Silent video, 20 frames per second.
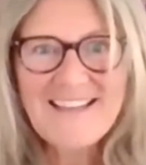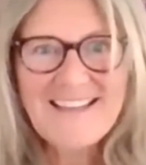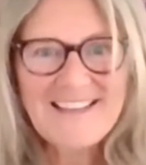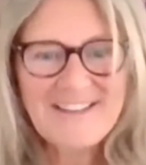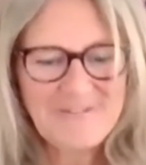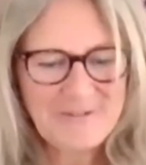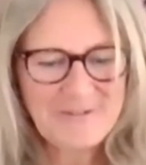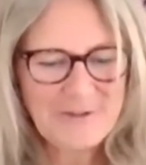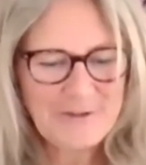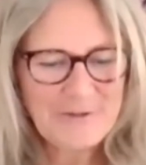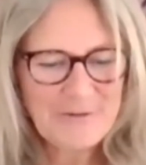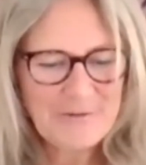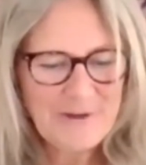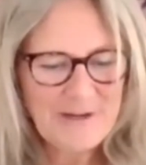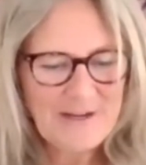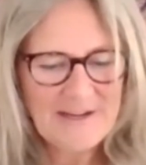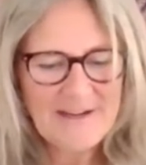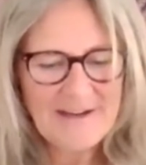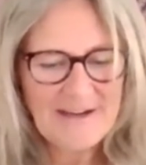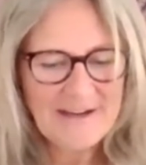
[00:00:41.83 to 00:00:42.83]
If you
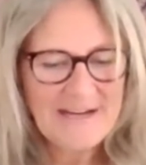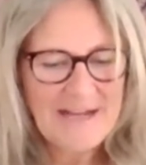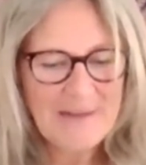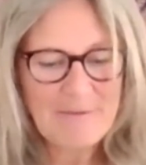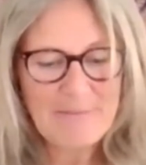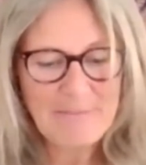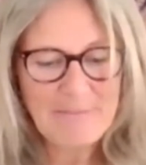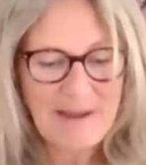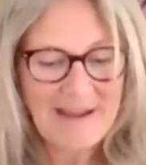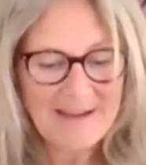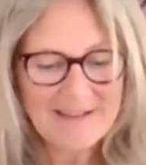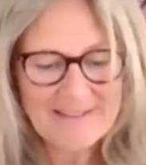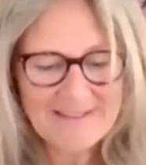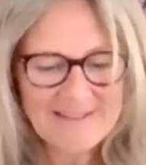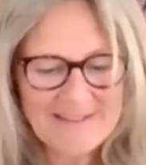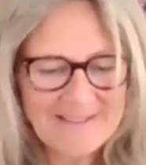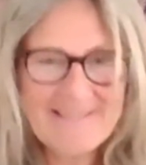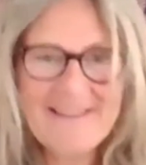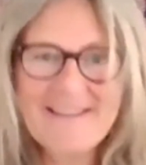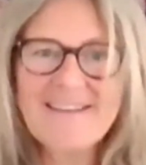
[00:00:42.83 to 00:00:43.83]
are coming back,
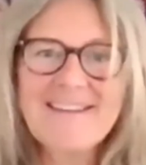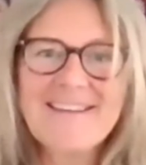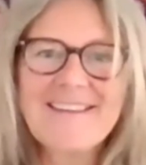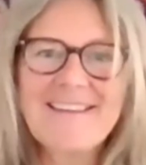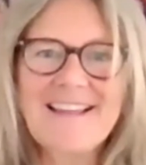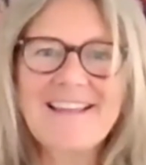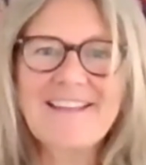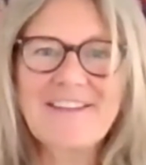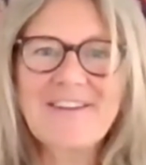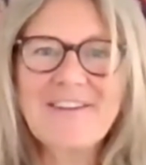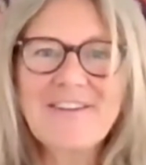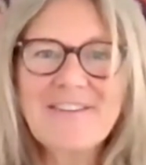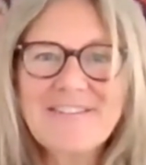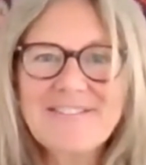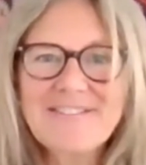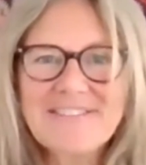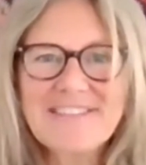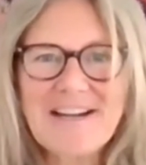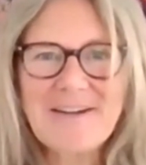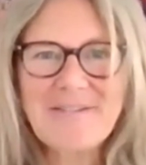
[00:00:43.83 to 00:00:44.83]
then thank you
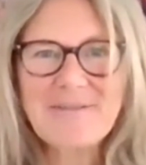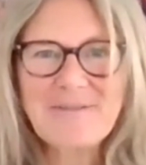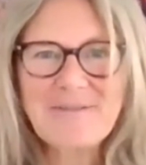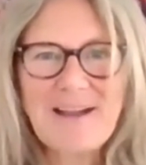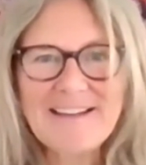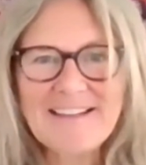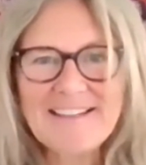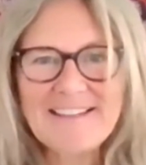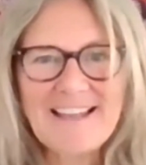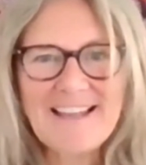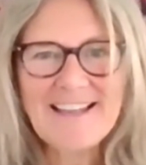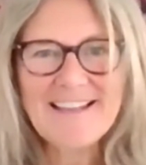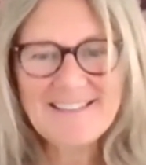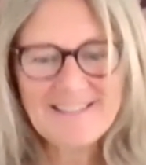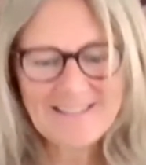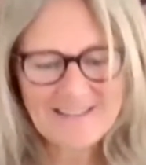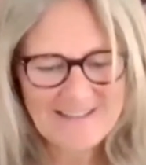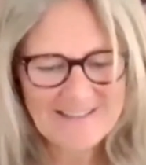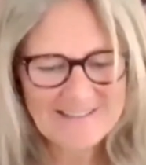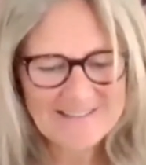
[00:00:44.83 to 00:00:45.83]
coming back again.
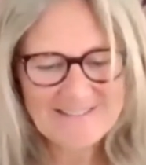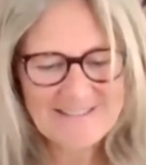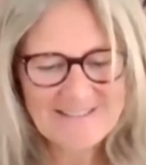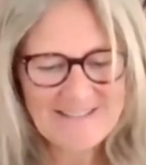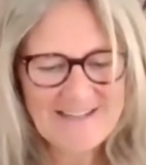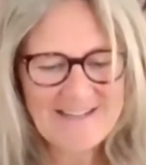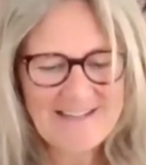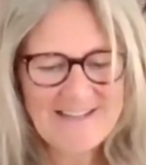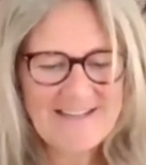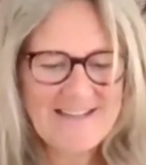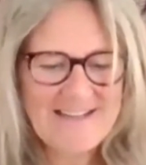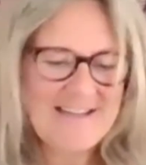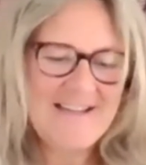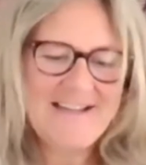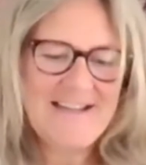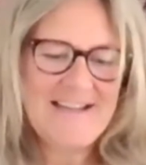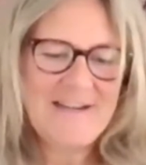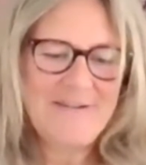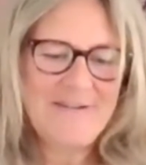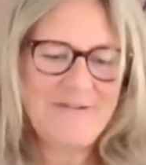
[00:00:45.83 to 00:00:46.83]
And
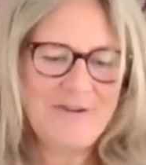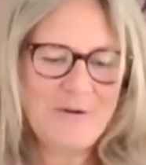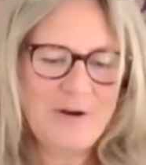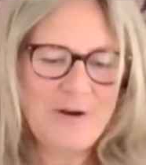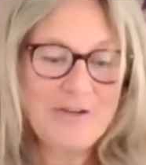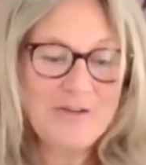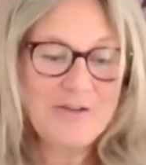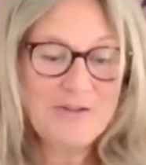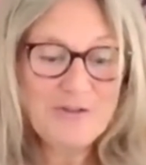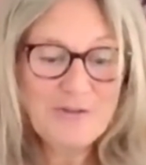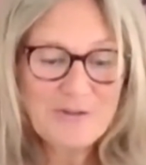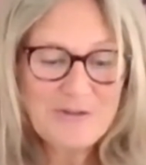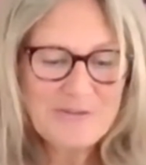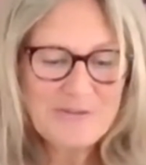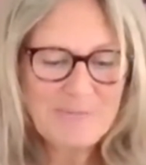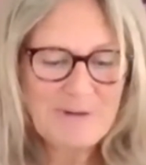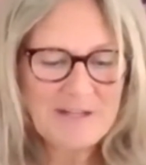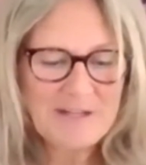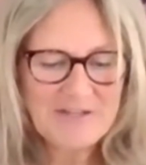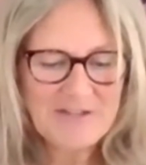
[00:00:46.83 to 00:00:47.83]
if you are new
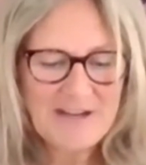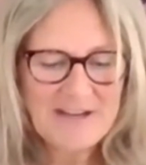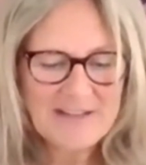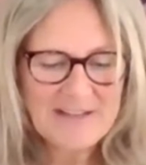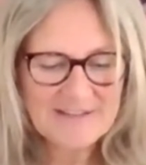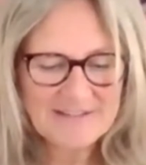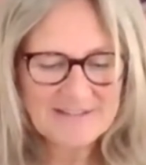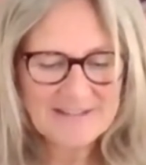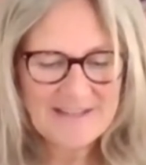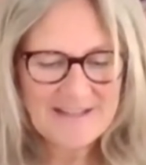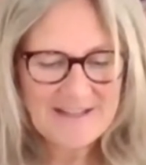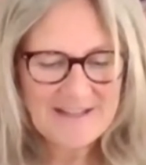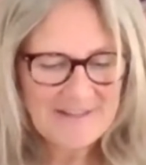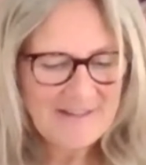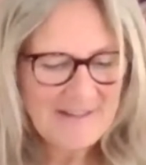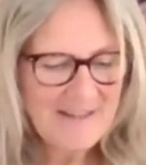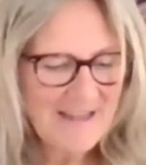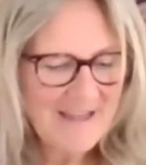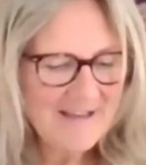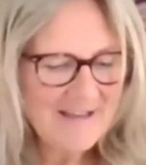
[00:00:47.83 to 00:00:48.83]
to my channel,
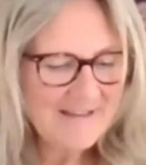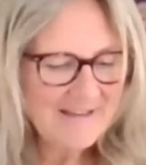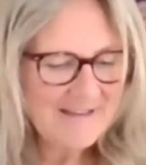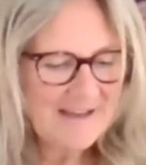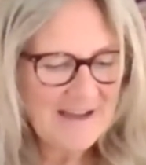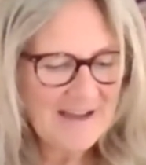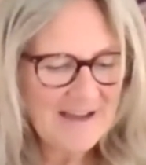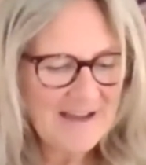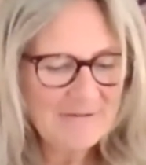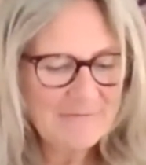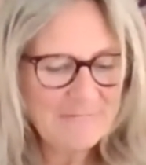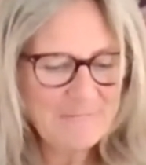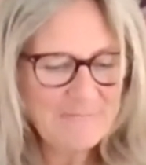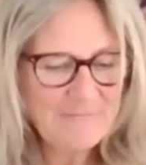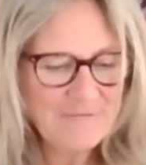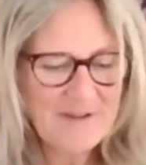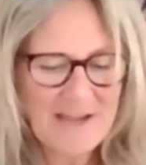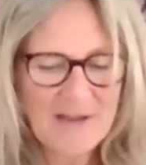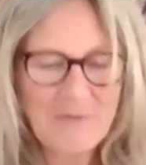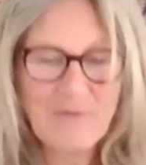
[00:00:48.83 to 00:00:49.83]
then
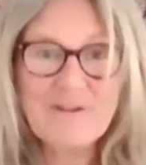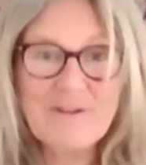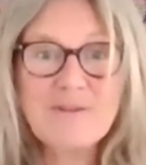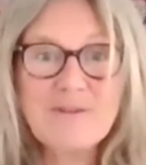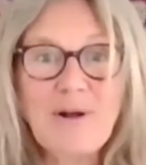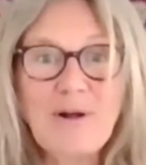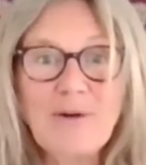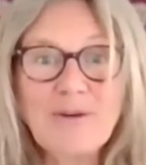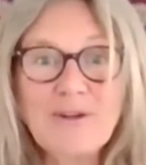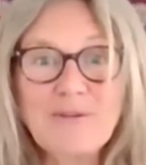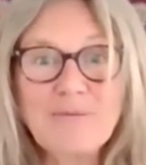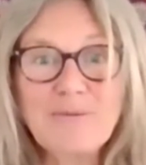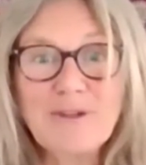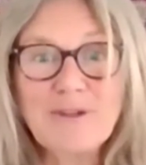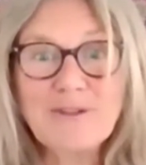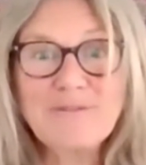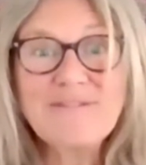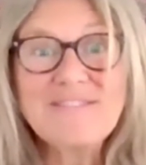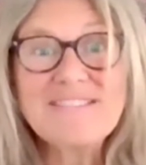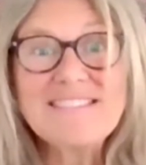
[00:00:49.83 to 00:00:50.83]
I want to welcome
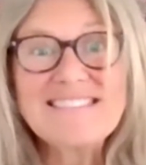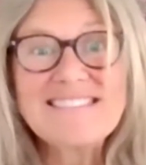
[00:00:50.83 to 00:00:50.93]
you.